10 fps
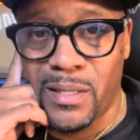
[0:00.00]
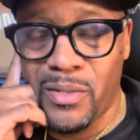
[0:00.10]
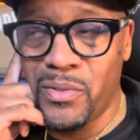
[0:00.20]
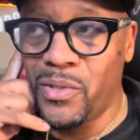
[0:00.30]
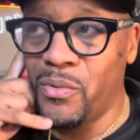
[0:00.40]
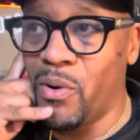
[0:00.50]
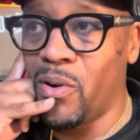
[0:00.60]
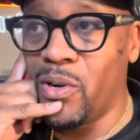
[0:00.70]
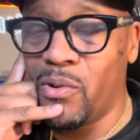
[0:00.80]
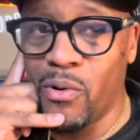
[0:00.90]
You
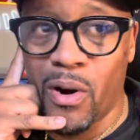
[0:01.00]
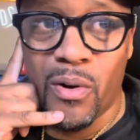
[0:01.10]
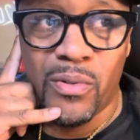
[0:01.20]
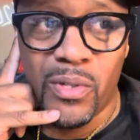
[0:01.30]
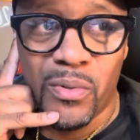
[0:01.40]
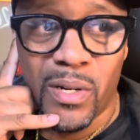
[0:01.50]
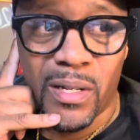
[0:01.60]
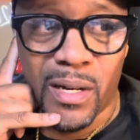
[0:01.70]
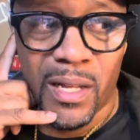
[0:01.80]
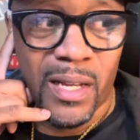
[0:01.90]
want to grow you a